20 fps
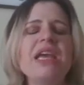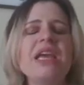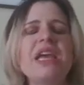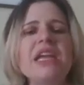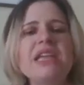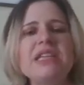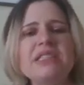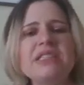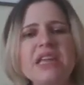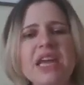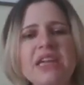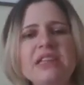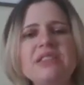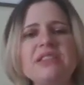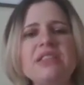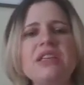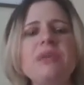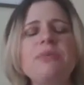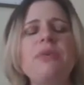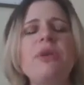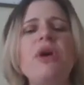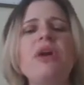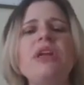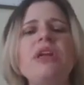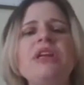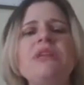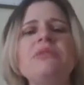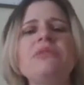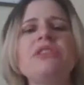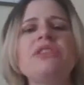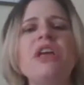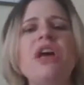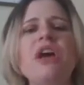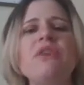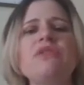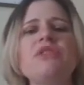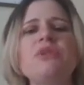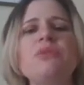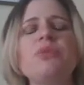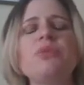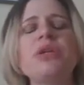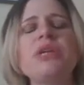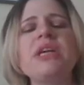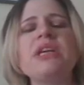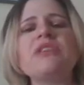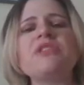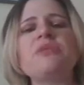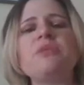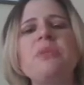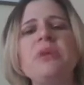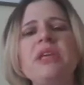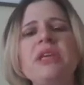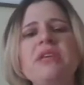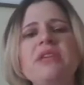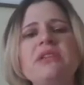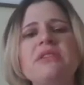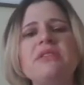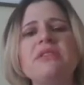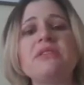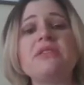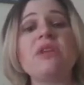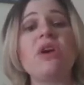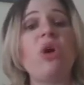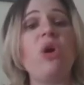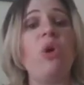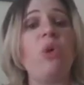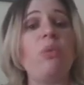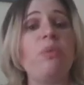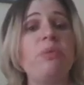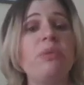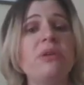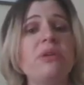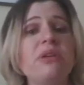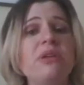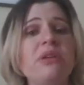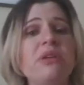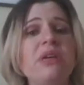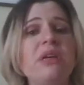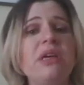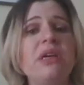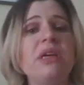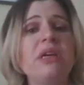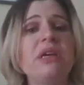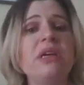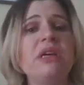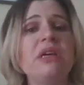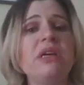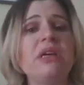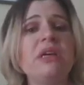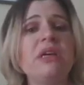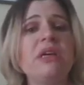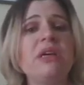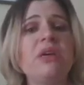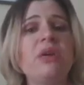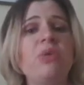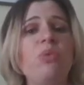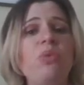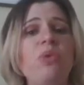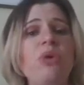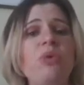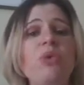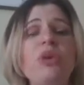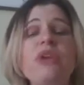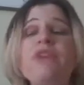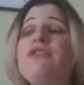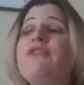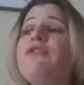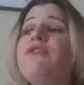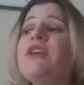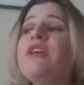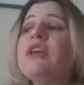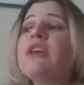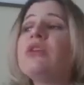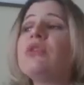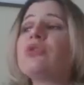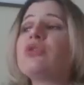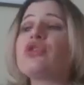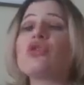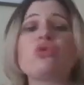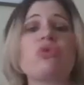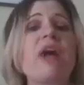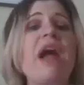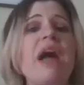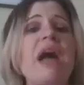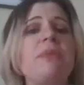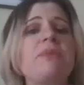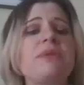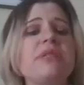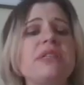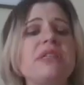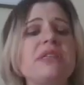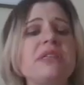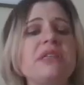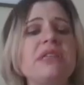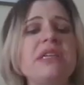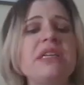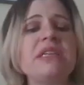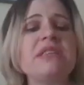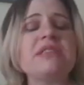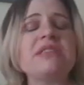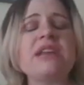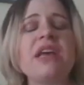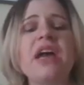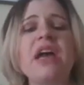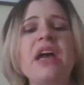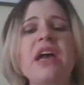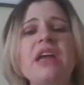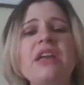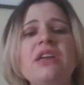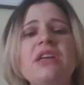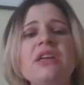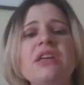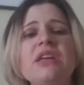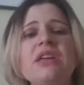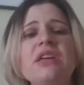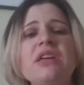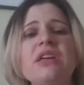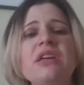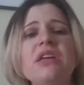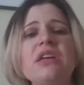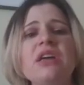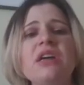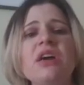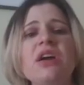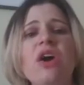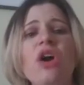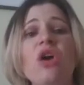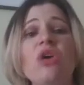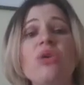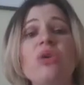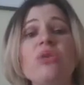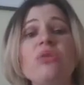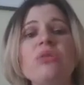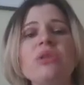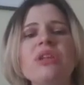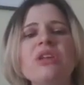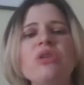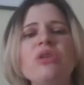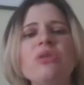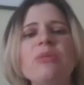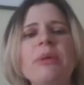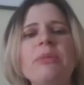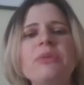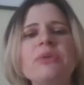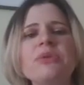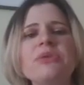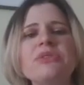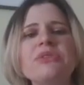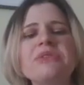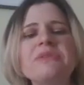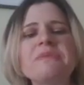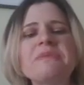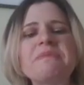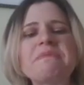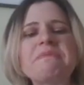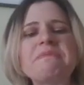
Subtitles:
He takes it upon himself to bring us peace, hope, when we feel trapped inside our own little bubbles.